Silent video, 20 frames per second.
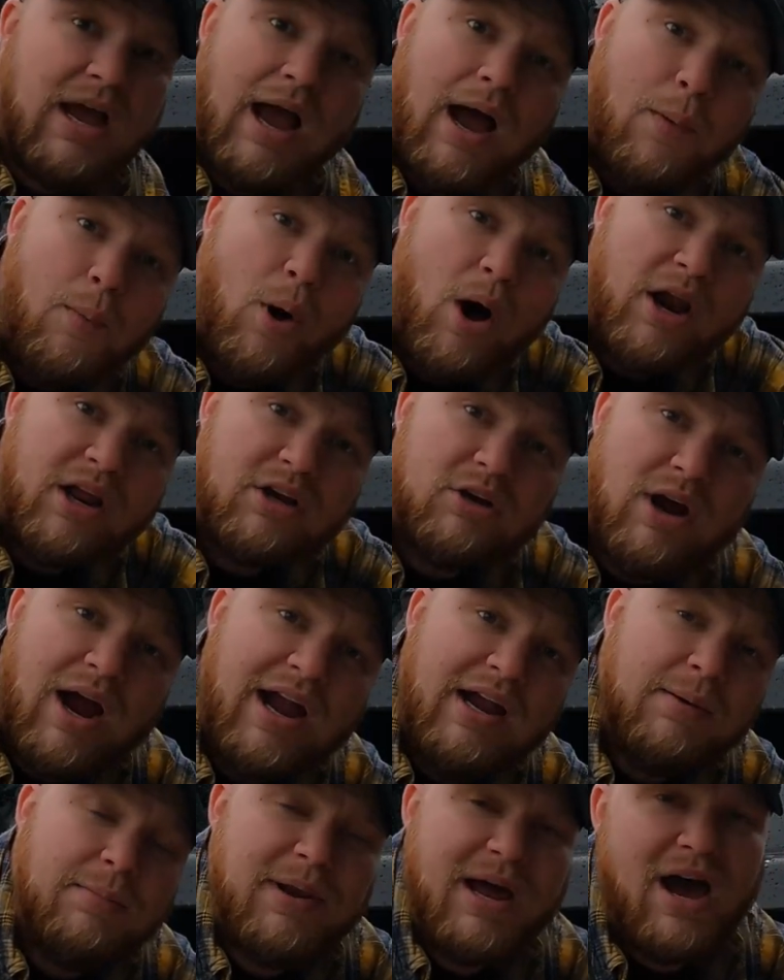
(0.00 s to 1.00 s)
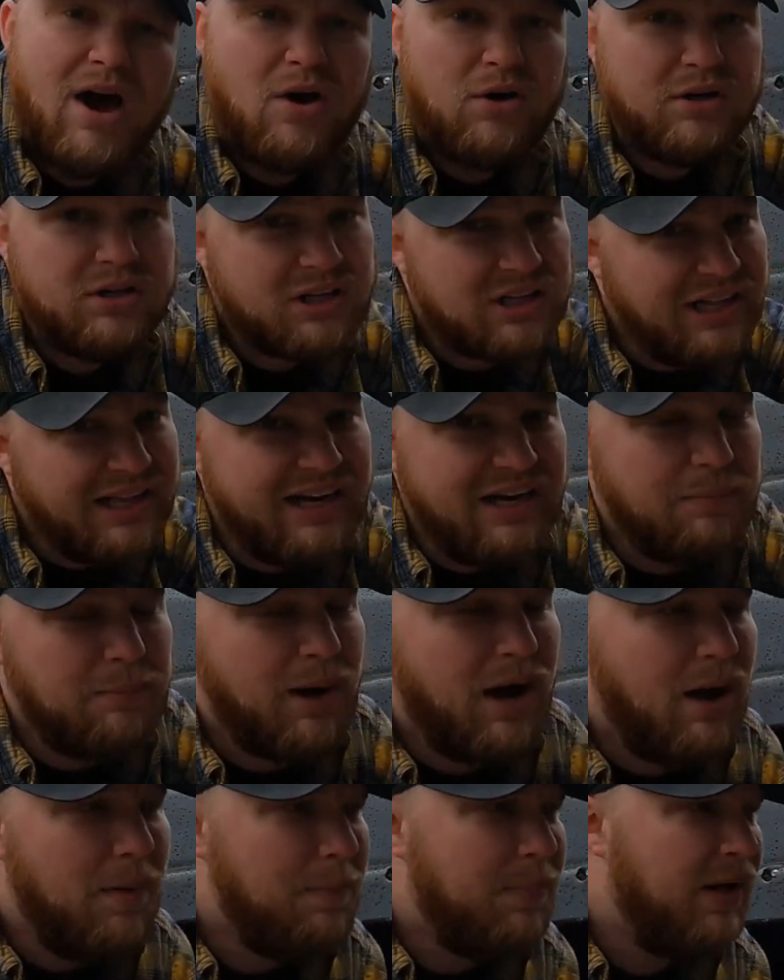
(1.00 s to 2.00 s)
I want to grind them down, clean them
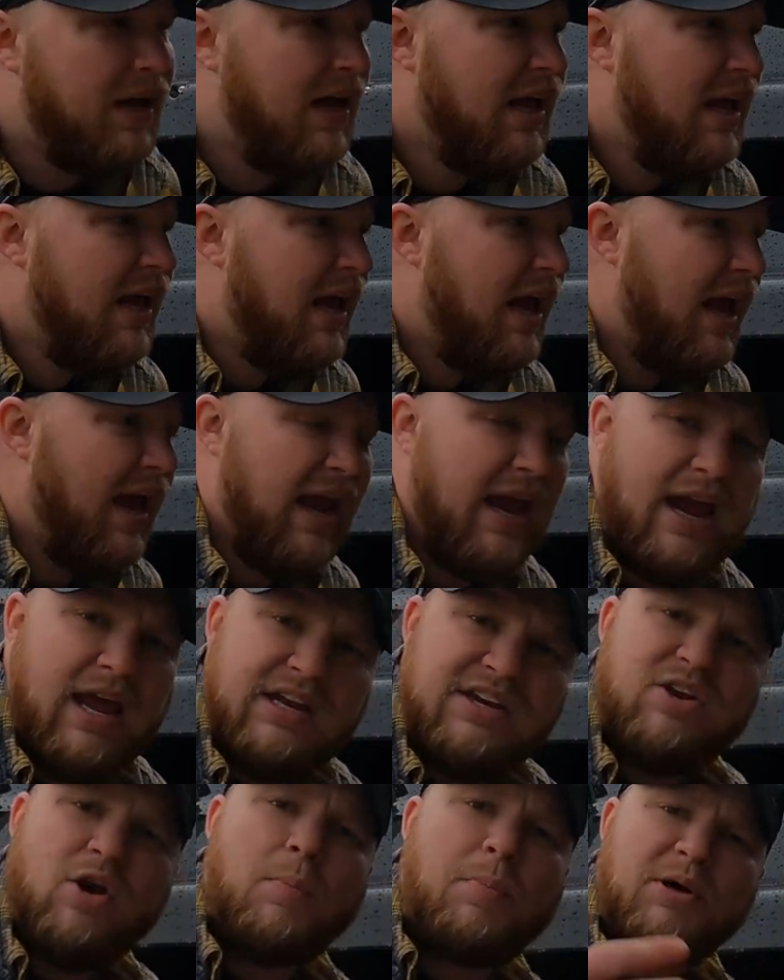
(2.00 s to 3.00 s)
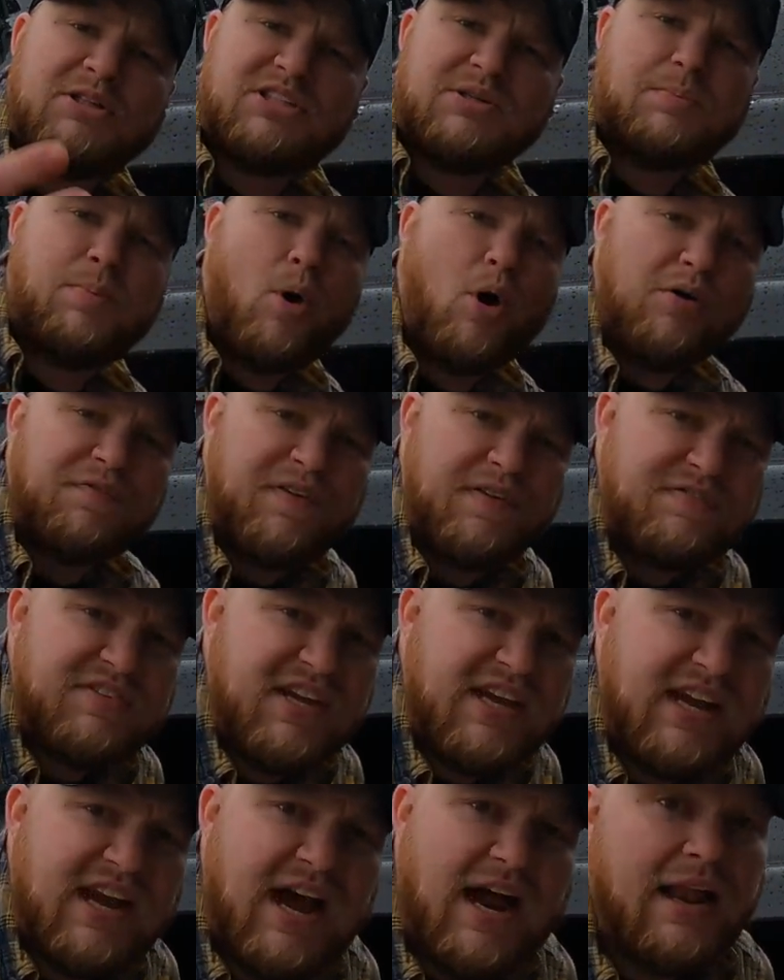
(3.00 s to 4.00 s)
up, and you know, put some Power
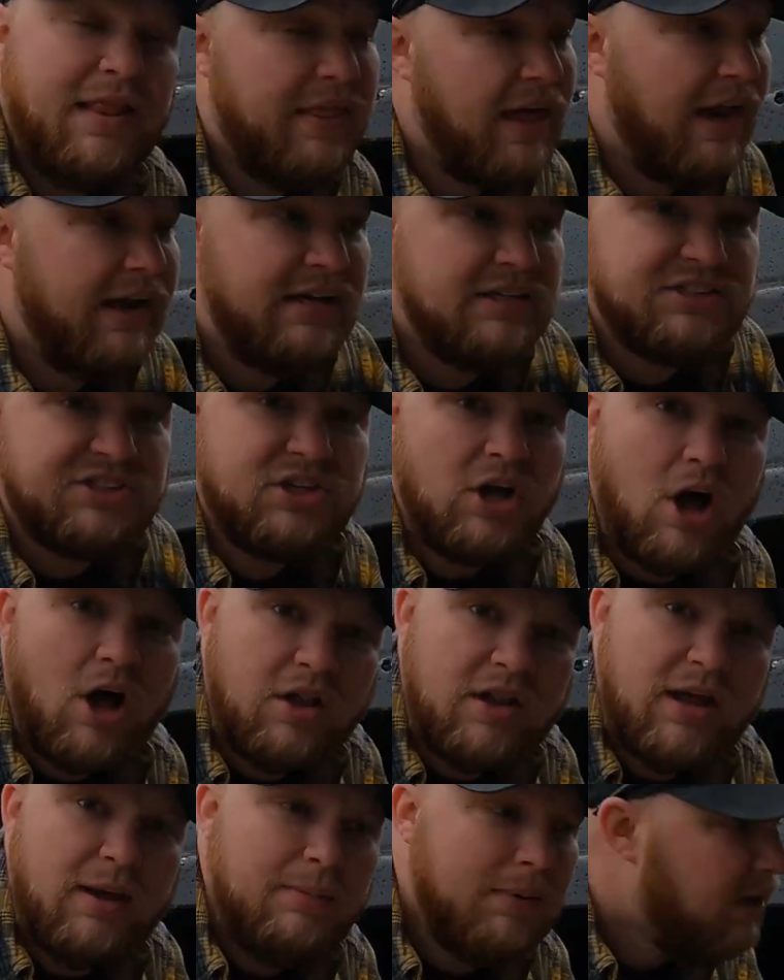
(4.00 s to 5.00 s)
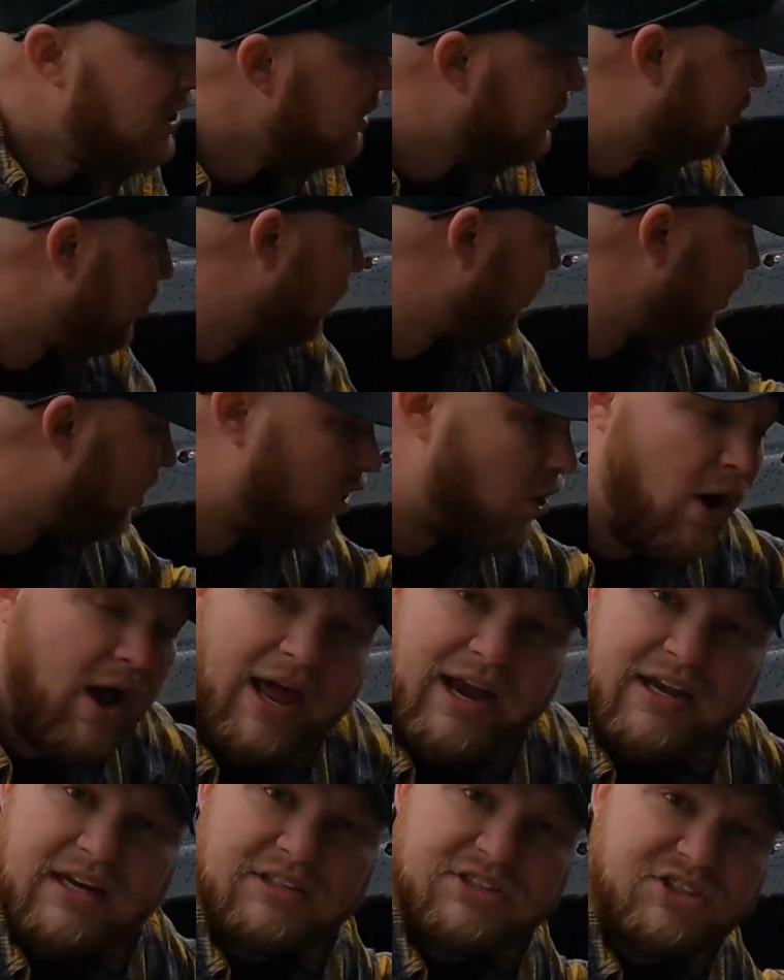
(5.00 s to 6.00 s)
15 on it, then install them. So we're gonna go
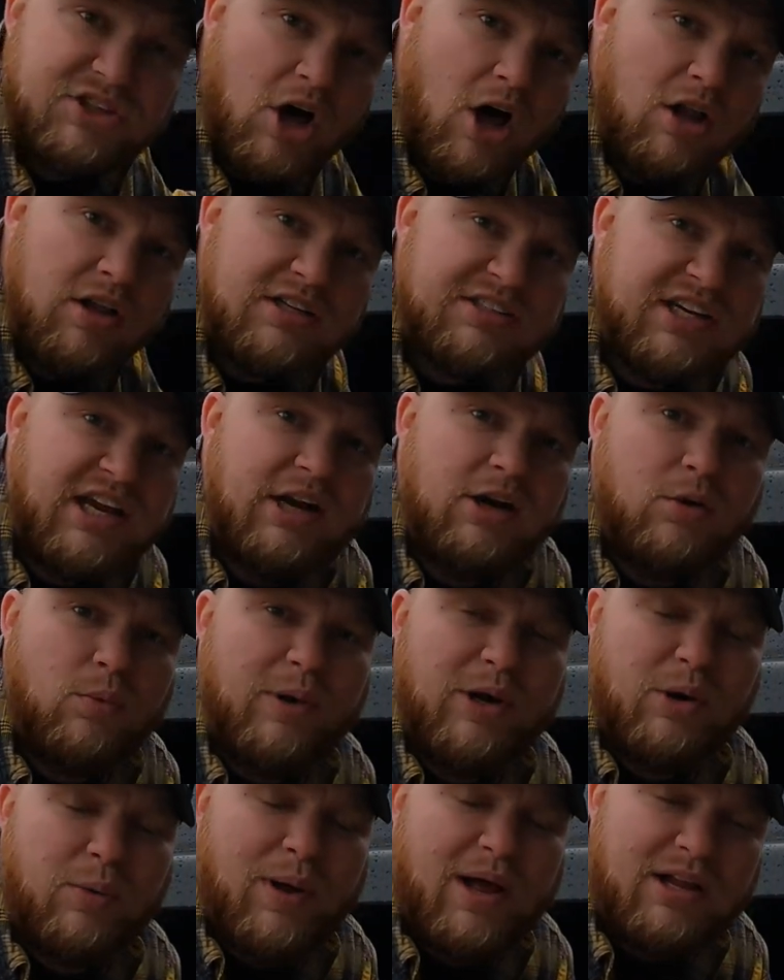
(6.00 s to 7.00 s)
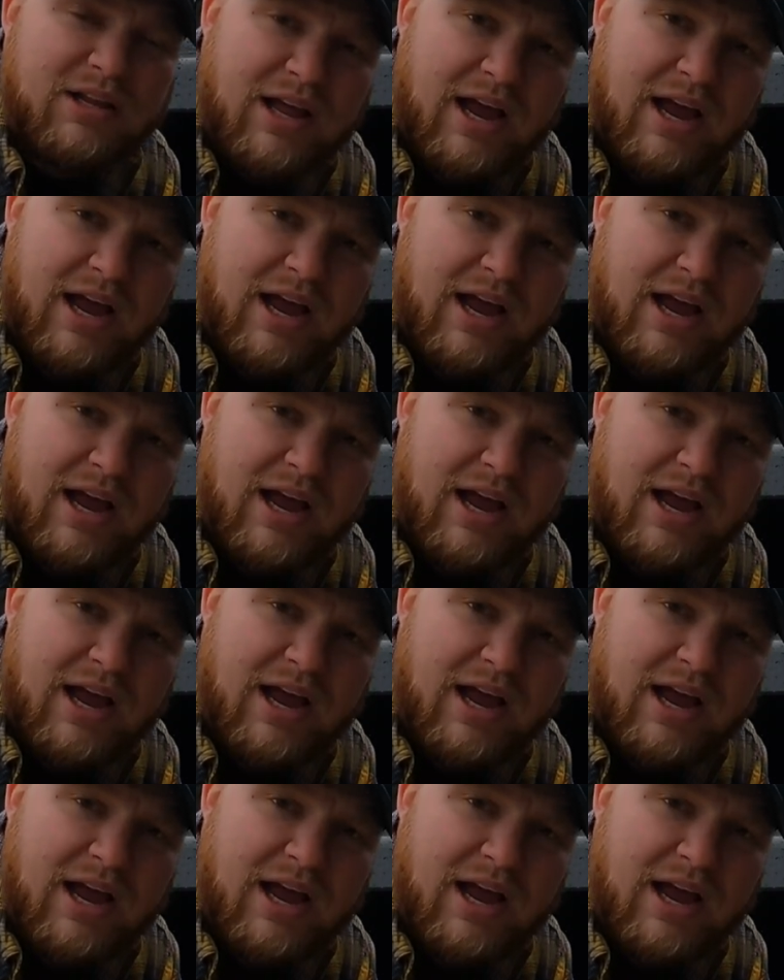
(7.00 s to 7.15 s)
ahead and install this inner wheel well